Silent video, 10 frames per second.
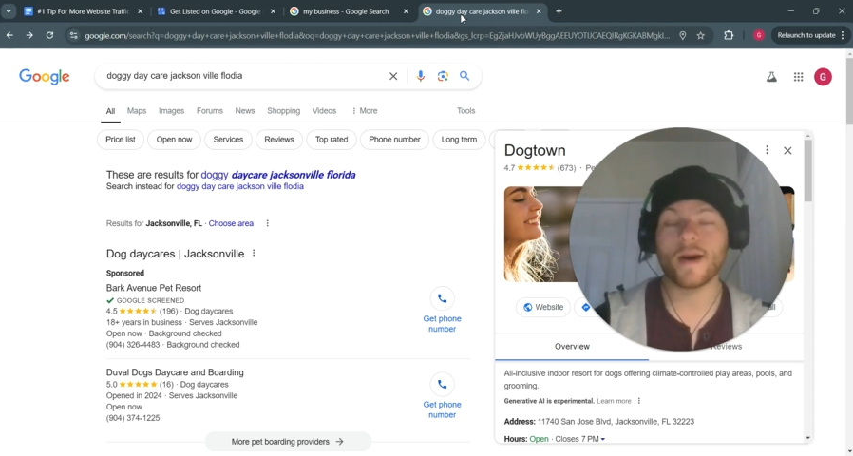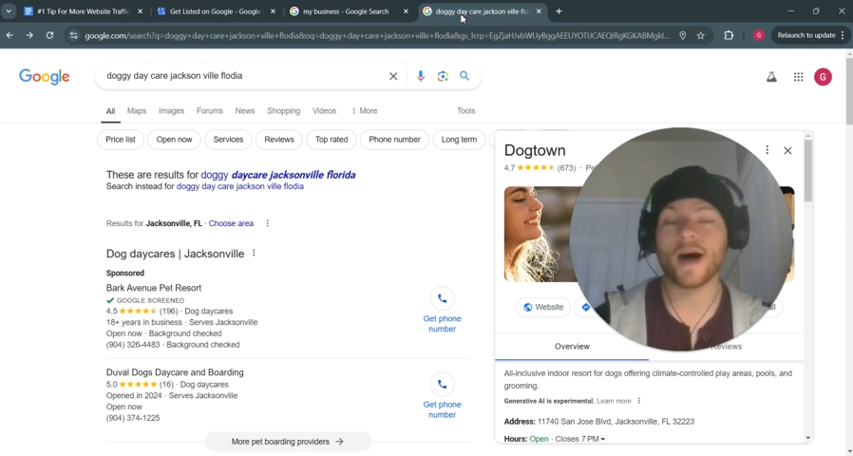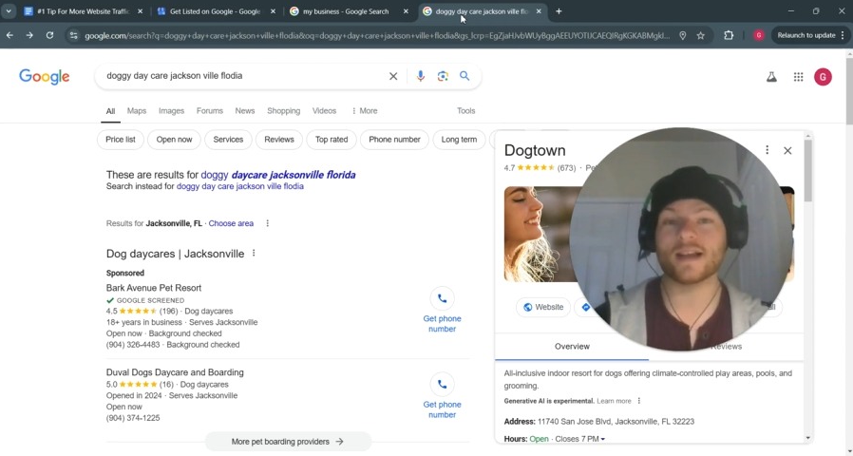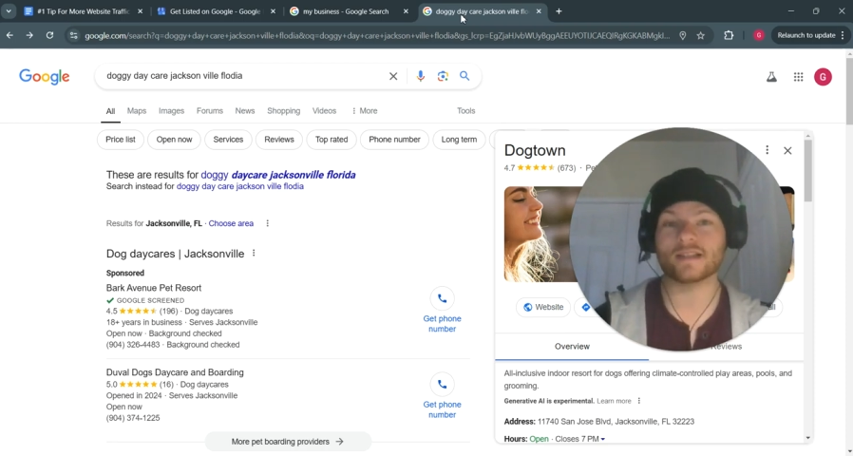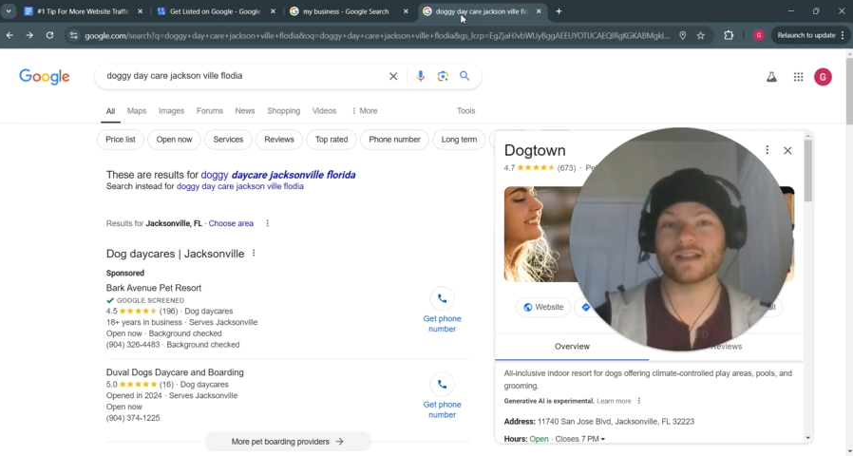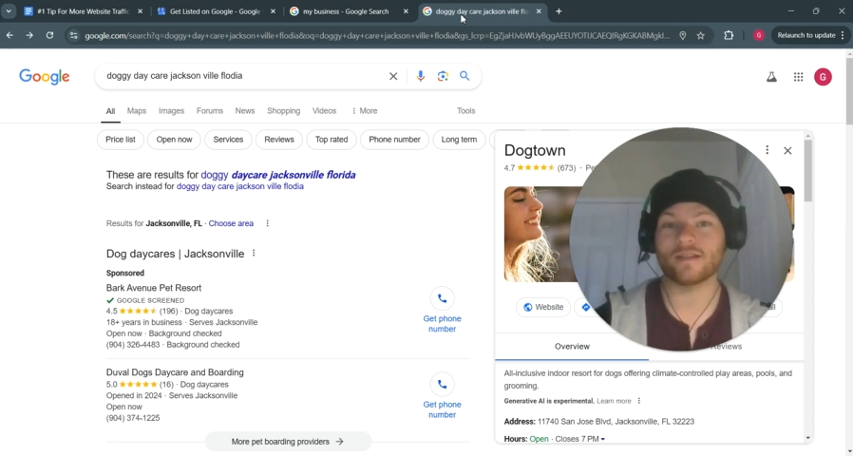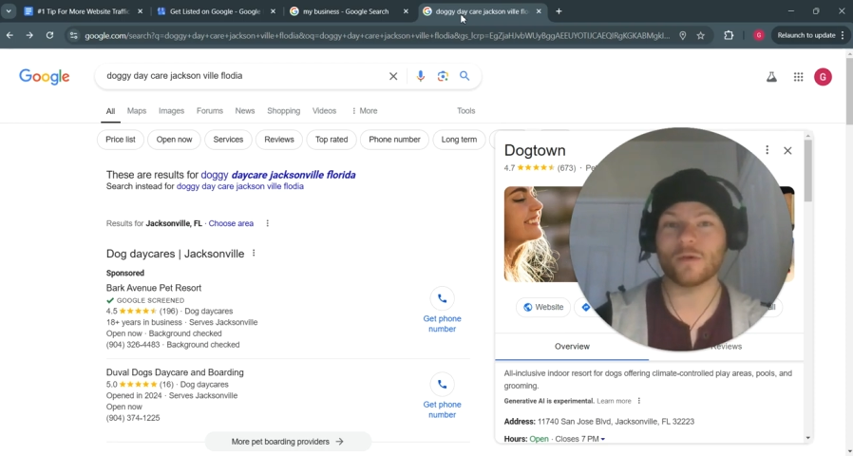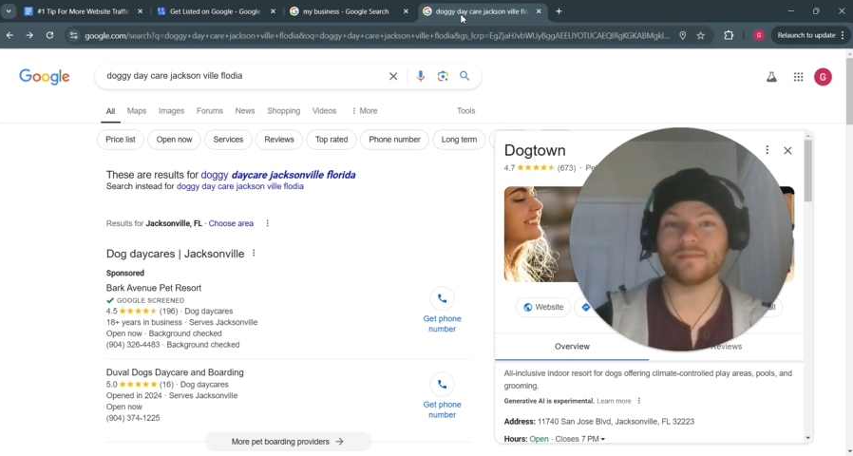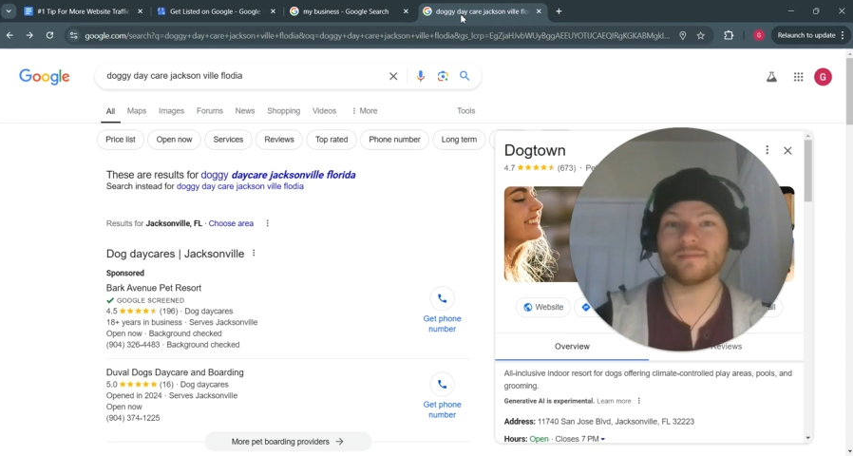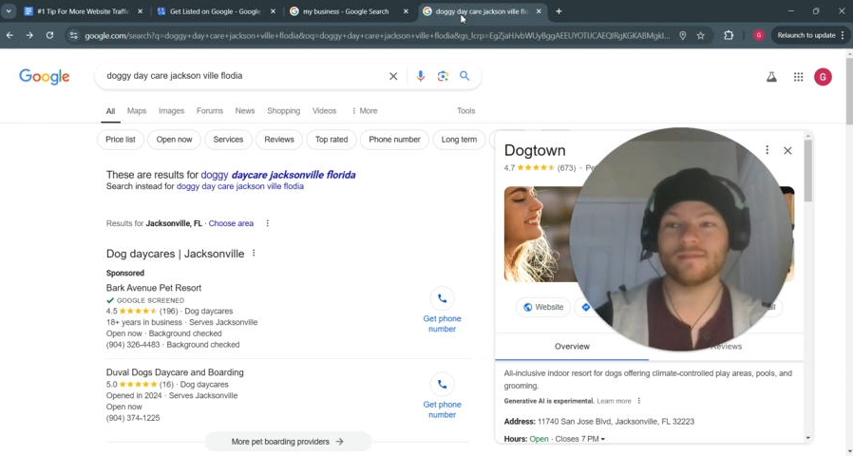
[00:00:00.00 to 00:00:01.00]
positive
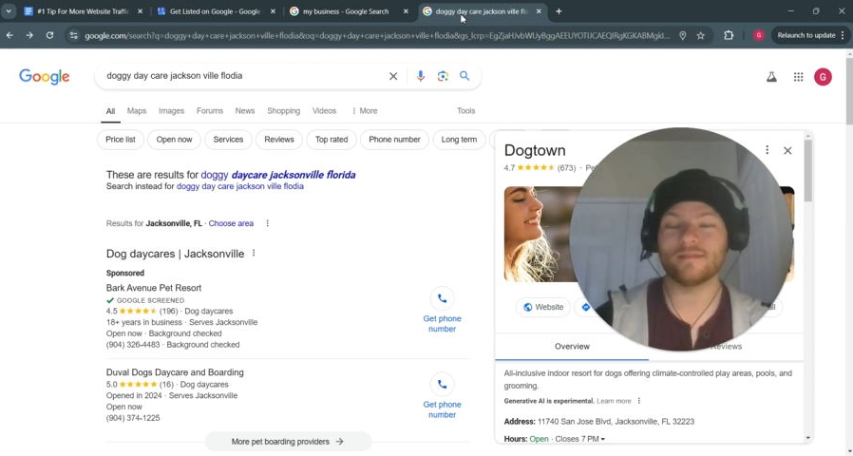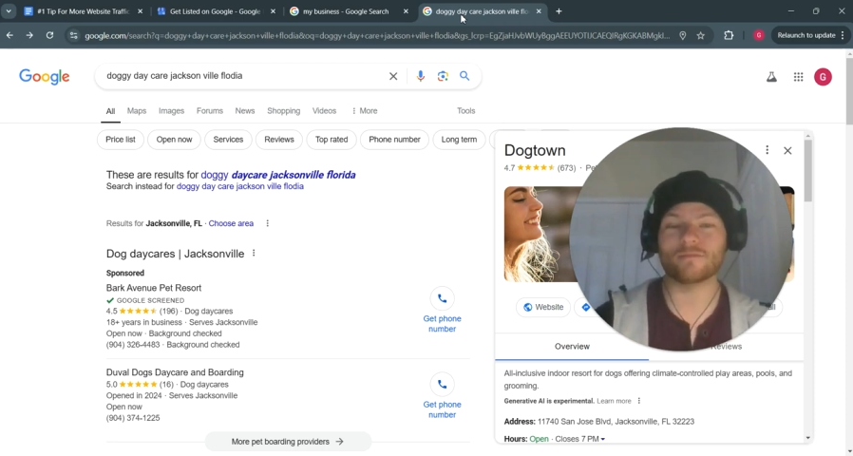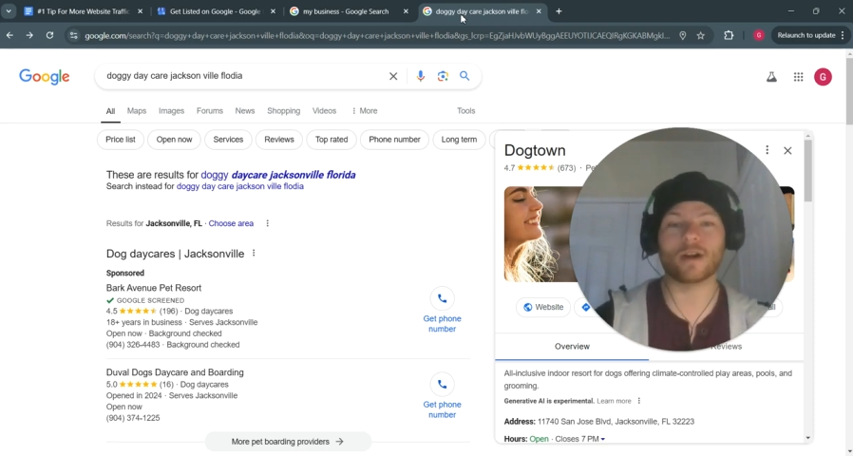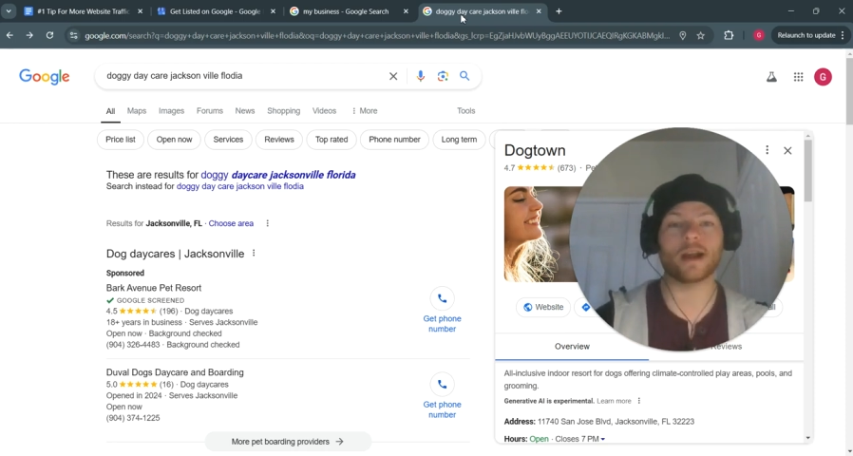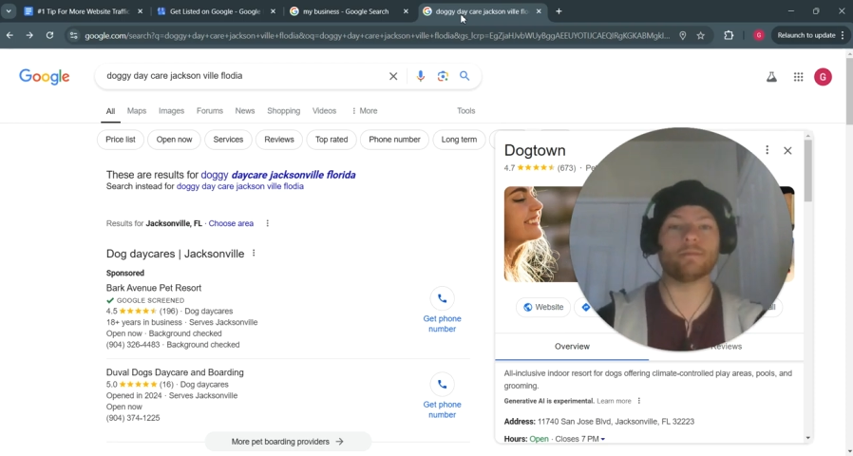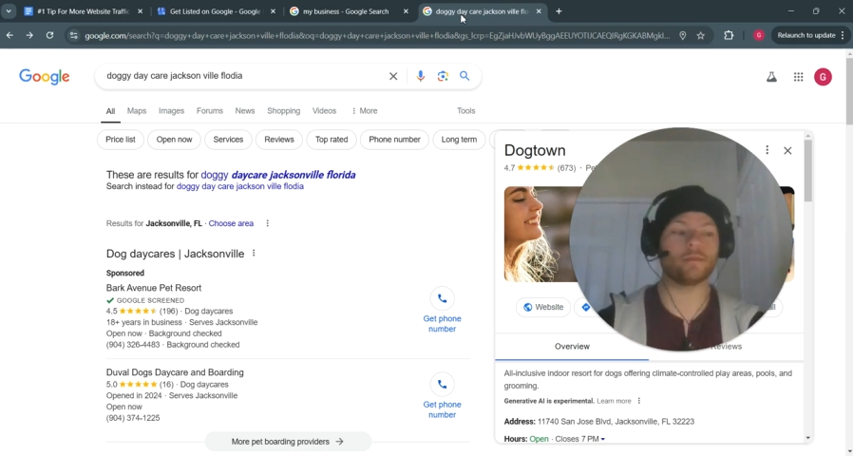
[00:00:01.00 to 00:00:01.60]
one, right?